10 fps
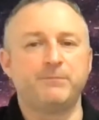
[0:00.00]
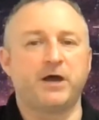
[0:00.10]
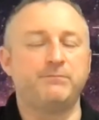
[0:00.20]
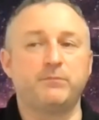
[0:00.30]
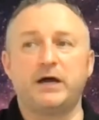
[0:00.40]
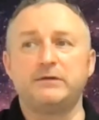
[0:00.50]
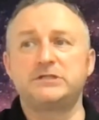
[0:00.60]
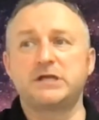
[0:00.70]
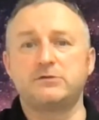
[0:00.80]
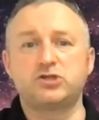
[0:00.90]

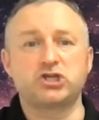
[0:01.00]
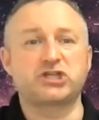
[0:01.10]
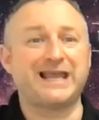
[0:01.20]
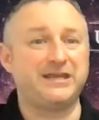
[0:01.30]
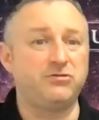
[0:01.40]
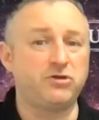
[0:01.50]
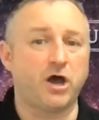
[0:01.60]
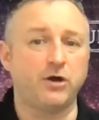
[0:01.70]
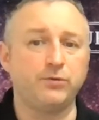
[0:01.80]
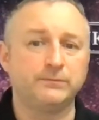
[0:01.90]
And just to let you
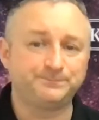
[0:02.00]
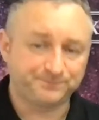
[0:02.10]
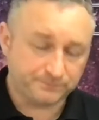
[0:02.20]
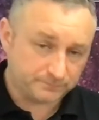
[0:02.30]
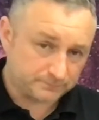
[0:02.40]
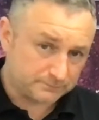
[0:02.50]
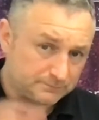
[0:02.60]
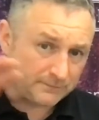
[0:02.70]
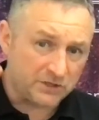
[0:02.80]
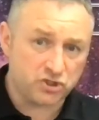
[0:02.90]
know,
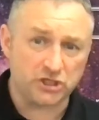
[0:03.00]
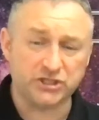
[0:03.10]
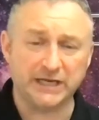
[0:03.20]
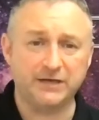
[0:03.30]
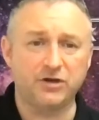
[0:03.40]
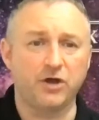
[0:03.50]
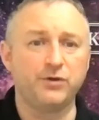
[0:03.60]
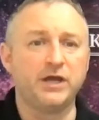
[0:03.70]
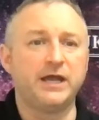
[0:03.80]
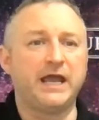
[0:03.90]

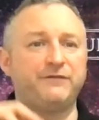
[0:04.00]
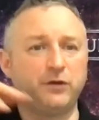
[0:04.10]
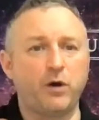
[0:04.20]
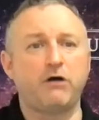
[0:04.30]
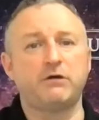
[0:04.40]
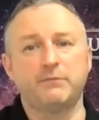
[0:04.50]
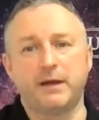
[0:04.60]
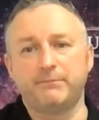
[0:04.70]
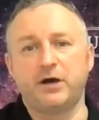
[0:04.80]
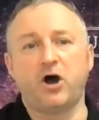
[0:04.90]
if you are a
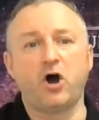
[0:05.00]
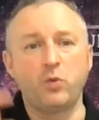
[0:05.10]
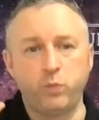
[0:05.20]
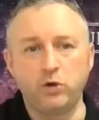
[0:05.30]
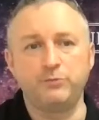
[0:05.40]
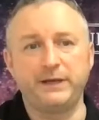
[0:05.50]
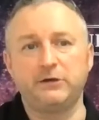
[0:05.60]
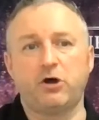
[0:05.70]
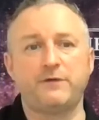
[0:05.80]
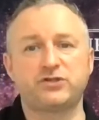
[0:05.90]
member, I will be
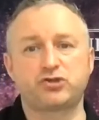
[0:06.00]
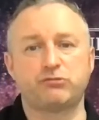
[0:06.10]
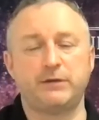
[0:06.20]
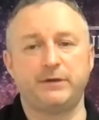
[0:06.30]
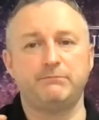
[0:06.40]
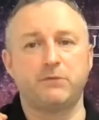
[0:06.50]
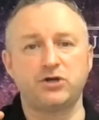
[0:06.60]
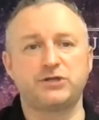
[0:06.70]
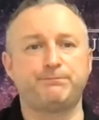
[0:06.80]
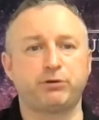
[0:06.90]
live streaming
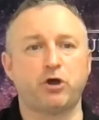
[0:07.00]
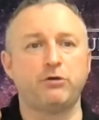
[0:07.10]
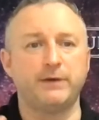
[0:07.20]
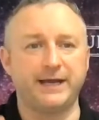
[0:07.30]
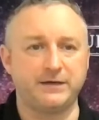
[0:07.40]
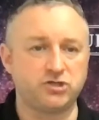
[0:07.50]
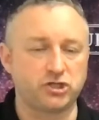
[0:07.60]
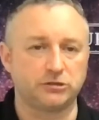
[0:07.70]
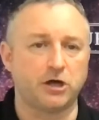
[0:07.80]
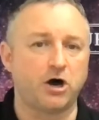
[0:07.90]
my diploma in
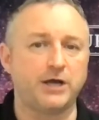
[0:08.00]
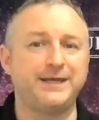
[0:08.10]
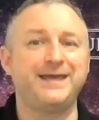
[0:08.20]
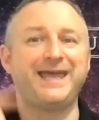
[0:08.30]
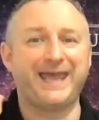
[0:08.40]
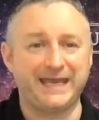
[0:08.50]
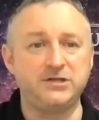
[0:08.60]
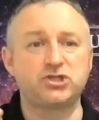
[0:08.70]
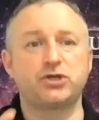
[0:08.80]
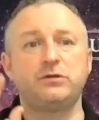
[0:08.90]
July
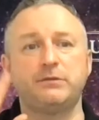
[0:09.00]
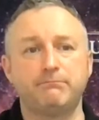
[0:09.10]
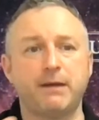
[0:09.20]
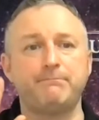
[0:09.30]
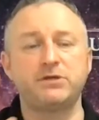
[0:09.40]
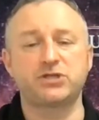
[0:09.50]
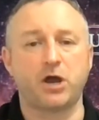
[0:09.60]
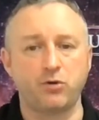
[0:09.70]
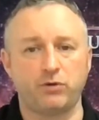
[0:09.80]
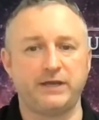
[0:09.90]
into the members
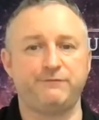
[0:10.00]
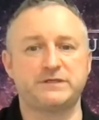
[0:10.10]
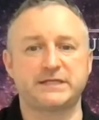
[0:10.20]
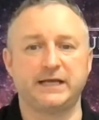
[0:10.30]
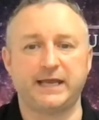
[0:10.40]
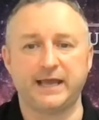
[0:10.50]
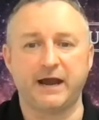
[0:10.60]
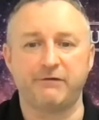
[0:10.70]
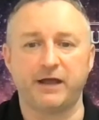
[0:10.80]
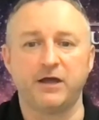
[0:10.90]
only facility
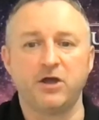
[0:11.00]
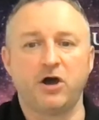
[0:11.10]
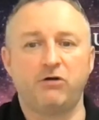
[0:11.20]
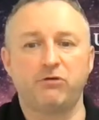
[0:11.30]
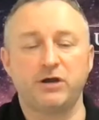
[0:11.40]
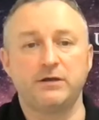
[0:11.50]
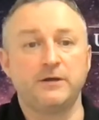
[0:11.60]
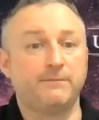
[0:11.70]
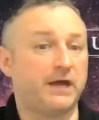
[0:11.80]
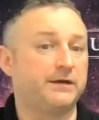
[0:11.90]
area. All right,
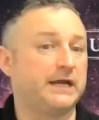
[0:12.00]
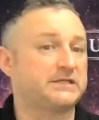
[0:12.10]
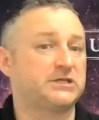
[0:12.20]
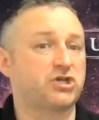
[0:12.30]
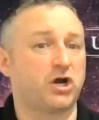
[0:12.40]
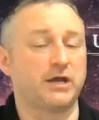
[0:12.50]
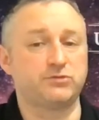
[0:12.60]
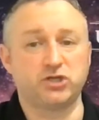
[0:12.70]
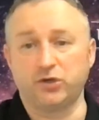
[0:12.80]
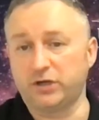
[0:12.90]
and that's entirely up
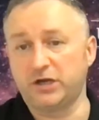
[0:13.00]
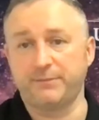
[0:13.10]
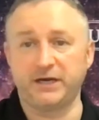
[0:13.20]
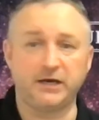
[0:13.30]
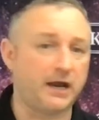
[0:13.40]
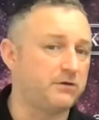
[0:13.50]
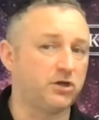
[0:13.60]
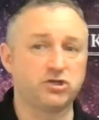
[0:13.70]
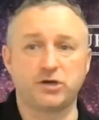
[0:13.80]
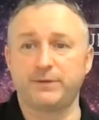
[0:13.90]
to you. You can come in and out,
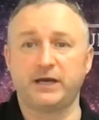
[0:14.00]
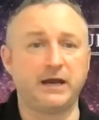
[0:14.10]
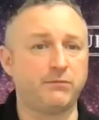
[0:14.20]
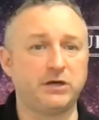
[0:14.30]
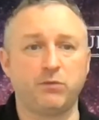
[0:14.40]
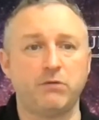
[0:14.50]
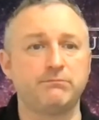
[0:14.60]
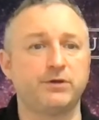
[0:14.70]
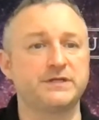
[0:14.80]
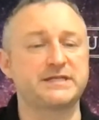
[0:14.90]
you can jump in and out when you
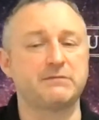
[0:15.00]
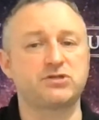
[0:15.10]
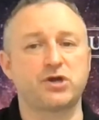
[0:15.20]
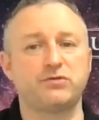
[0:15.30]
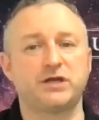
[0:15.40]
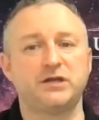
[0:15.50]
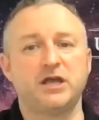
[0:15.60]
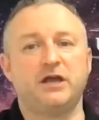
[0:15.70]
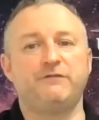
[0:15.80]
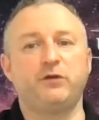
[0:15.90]
want, but on the same token,
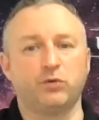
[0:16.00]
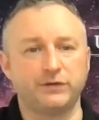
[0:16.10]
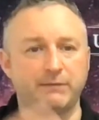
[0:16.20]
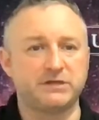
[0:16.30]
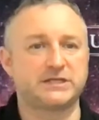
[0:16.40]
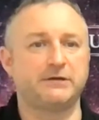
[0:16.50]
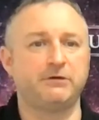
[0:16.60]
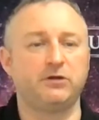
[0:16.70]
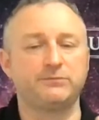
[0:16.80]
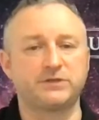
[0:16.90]
if you want that
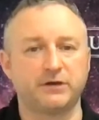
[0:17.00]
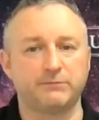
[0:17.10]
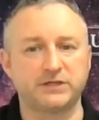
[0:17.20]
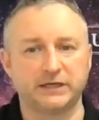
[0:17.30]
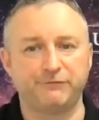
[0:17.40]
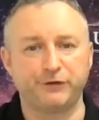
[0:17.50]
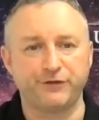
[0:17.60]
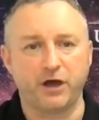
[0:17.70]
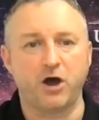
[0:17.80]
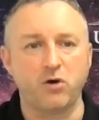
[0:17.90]
material, I'm
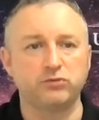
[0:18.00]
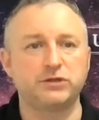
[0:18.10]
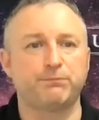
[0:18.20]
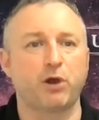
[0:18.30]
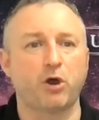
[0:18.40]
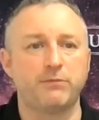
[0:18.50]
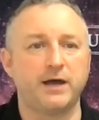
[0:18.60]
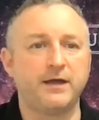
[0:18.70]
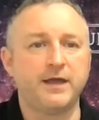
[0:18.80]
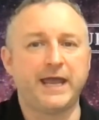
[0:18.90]
delivering the whole
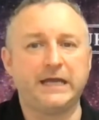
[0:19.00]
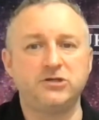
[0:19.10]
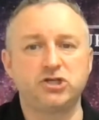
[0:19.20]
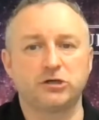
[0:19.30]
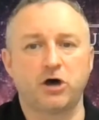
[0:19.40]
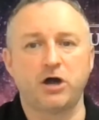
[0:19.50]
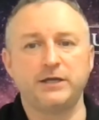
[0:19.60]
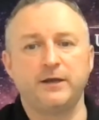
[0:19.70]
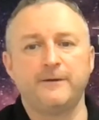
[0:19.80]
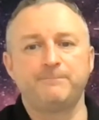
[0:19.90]
diploma in
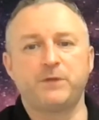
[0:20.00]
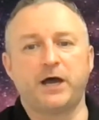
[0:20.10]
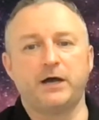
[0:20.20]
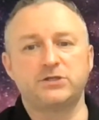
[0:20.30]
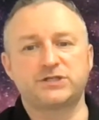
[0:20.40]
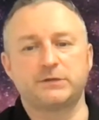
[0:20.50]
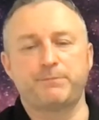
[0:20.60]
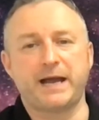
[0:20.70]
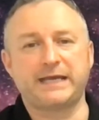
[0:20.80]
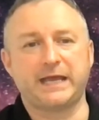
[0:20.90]
July to the
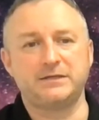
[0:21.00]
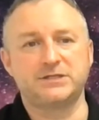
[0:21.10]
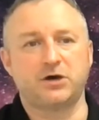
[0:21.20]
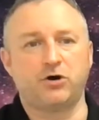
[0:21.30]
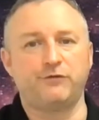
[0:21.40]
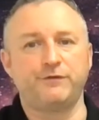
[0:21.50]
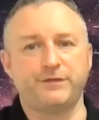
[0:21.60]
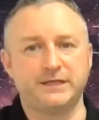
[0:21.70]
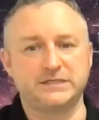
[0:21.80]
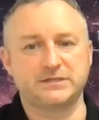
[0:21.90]
back end of
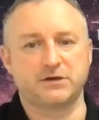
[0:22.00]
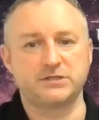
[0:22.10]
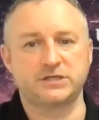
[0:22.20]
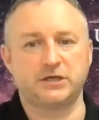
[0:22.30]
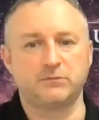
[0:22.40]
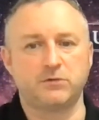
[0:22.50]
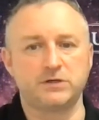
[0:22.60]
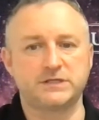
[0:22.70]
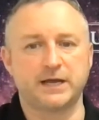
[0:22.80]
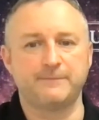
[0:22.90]
this site, so you can
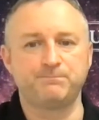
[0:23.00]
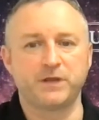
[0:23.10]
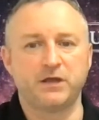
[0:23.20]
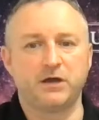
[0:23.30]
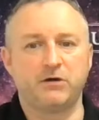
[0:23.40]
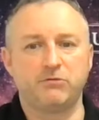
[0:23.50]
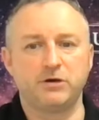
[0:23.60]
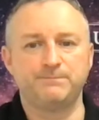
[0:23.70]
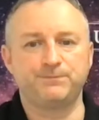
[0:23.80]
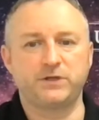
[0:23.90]
watch that. All
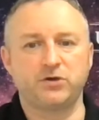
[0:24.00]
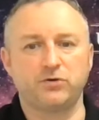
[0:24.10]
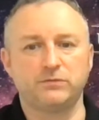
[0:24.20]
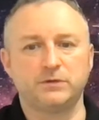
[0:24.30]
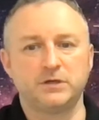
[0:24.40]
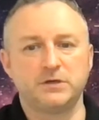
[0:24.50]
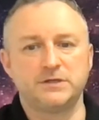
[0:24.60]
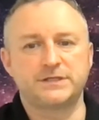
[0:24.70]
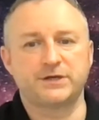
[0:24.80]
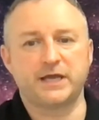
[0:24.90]
right, cool.
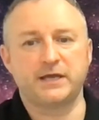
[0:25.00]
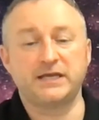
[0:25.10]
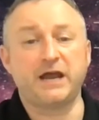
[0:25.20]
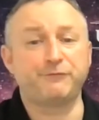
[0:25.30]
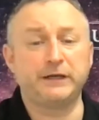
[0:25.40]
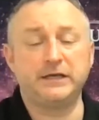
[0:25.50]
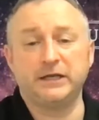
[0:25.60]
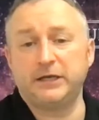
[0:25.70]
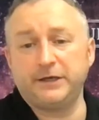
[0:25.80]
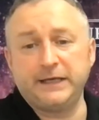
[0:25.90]
So yeah, Kathleen,
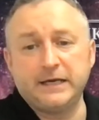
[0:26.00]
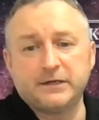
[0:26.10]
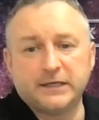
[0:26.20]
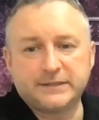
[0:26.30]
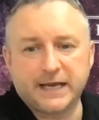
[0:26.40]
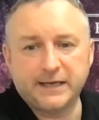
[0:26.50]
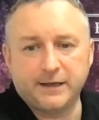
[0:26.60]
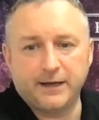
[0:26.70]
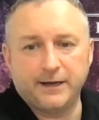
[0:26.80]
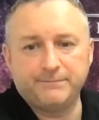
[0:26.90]
at the end of the
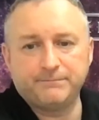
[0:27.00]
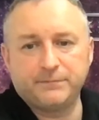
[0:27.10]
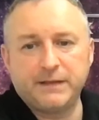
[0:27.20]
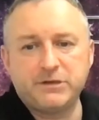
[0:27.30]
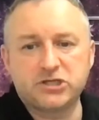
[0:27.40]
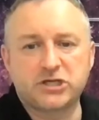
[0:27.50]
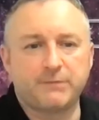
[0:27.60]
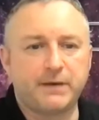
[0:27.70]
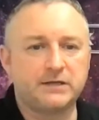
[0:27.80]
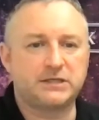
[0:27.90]
day, let me just
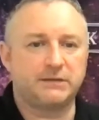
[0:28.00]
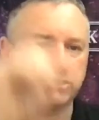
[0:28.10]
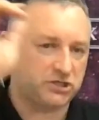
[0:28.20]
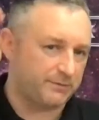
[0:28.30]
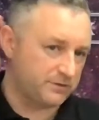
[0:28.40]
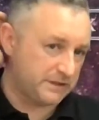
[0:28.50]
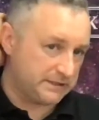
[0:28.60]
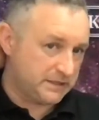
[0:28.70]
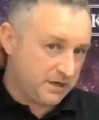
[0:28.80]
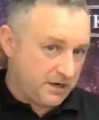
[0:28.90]
come on to
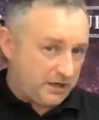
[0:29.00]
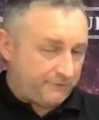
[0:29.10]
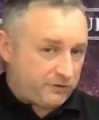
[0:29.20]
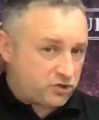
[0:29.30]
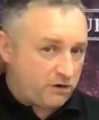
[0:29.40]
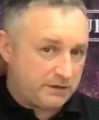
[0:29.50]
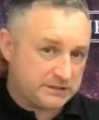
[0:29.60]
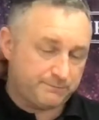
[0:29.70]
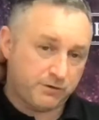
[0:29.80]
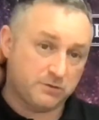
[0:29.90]
this. I love your
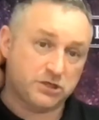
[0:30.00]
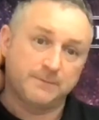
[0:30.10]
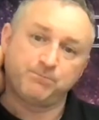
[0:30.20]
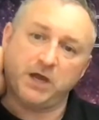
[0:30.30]
direct approach.